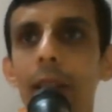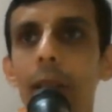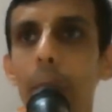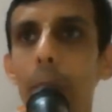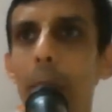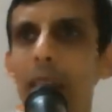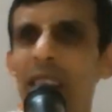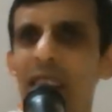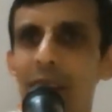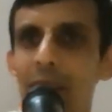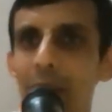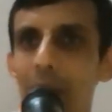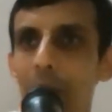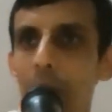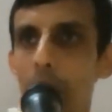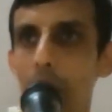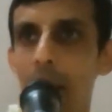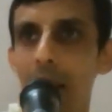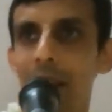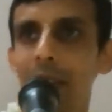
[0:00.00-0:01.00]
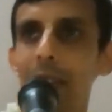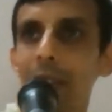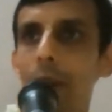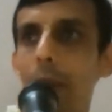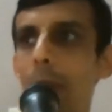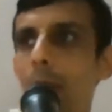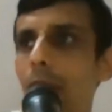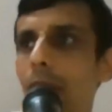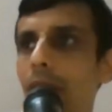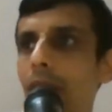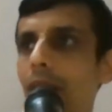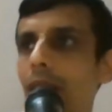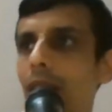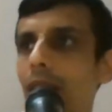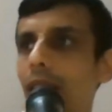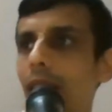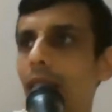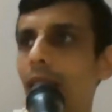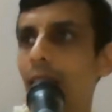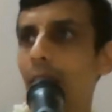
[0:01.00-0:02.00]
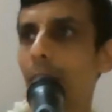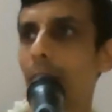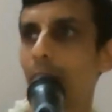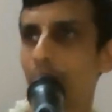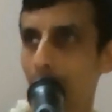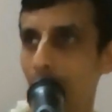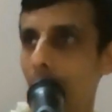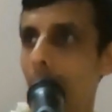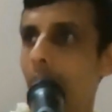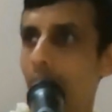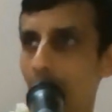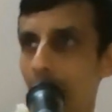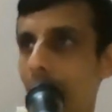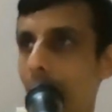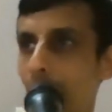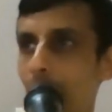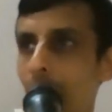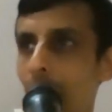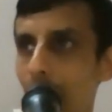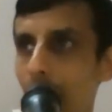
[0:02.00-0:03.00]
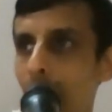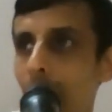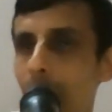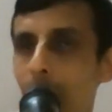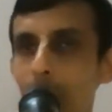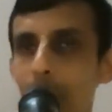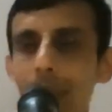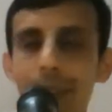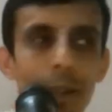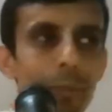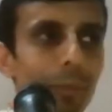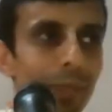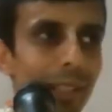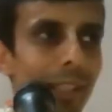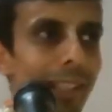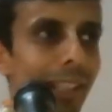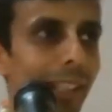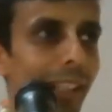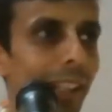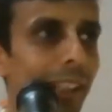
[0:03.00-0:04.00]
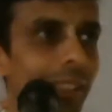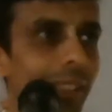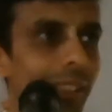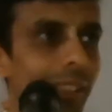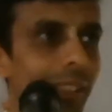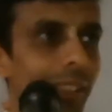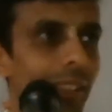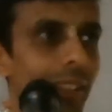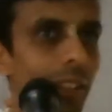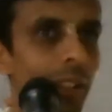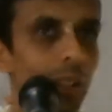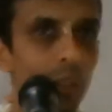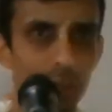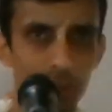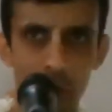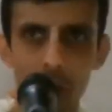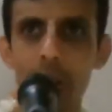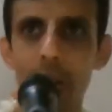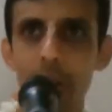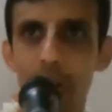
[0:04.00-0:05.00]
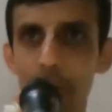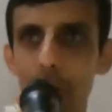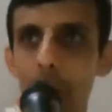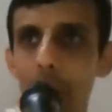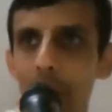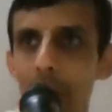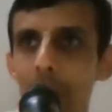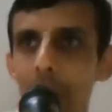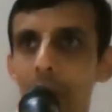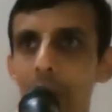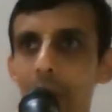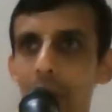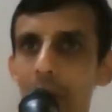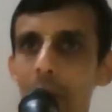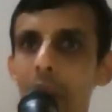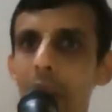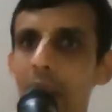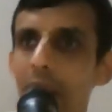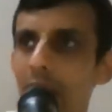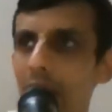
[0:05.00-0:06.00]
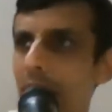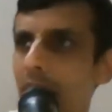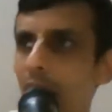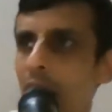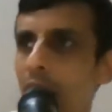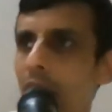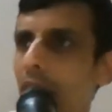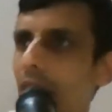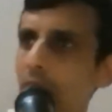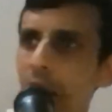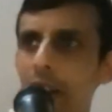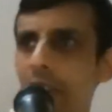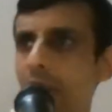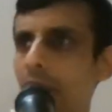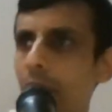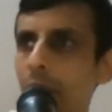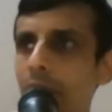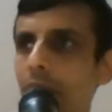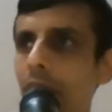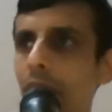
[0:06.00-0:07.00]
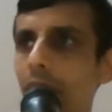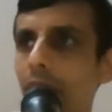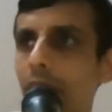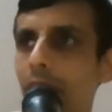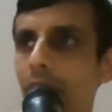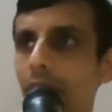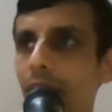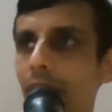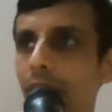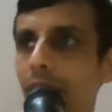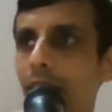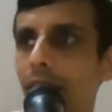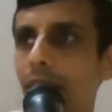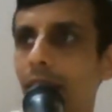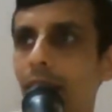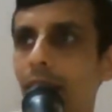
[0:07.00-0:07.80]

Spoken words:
His best among army, maybe. I don't know. I'm thinking like that. Strong should be, you know? Strong in intellect, etc., etc.